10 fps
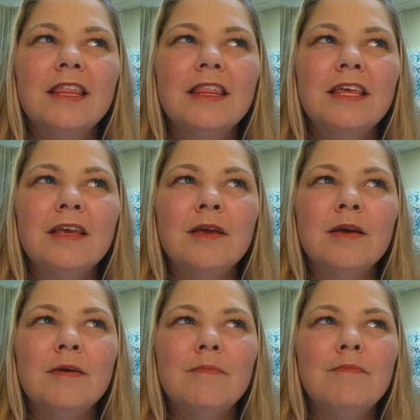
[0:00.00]
the
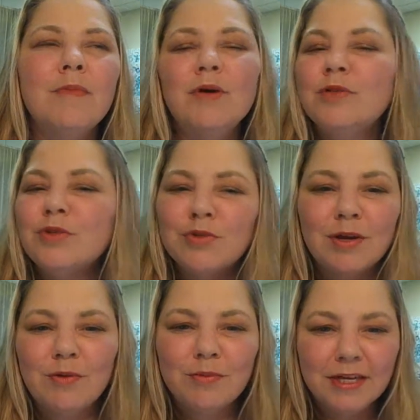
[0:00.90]
most
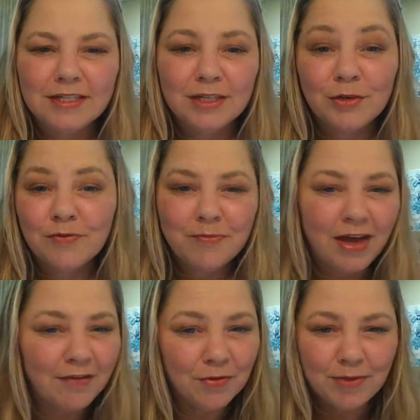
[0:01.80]
tranquil place that you've
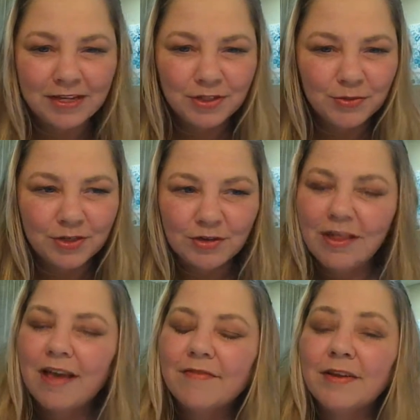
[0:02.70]
ever been to in your life.